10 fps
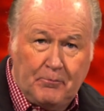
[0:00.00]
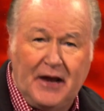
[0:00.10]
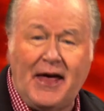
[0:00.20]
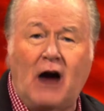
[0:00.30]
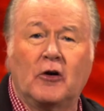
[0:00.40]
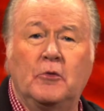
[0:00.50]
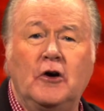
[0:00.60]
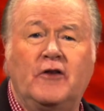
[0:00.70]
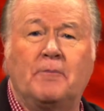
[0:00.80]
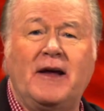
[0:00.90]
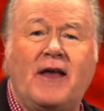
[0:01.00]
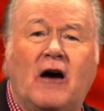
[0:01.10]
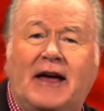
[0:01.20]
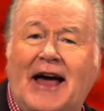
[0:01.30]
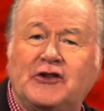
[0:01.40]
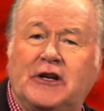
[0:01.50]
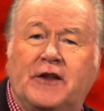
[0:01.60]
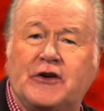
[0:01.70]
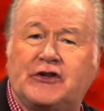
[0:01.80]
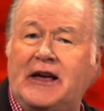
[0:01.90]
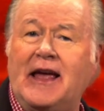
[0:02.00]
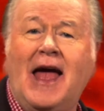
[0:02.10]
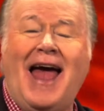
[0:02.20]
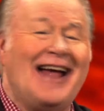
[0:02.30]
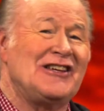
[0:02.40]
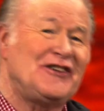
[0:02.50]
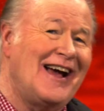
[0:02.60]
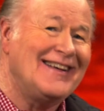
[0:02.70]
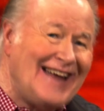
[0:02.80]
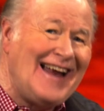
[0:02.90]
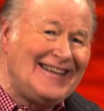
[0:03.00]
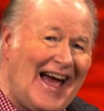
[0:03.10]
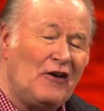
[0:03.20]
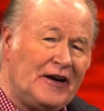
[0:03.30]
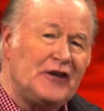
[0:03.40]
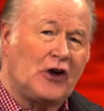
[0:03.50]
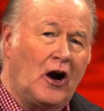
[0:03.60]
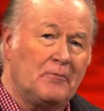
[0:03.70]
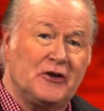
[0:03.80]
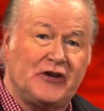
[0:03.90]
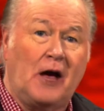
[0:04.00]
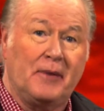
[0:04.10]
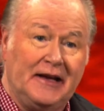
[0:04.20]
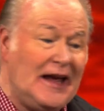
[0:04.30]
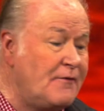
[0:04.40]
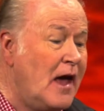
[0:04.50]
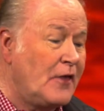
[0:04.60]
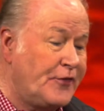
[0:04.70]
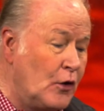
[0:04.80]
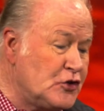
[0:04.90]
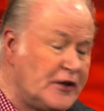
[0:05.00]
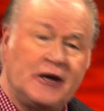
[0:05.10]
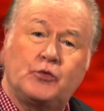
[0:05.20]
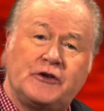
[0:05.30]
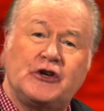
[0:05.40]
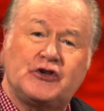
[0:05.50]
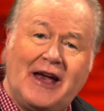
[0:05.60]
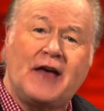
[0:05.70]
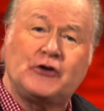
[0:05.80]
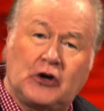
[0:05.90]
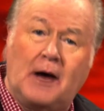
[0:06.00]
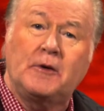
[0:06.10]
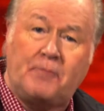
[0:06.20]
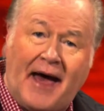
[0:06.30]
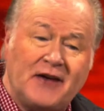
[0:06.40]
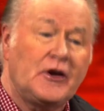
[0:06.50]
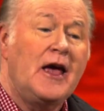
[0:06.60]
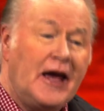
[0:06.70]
Be thou removed and be thou cast into the sea, and shall not doubt in his heart, but shall believe that those things which he saith shall come to pass.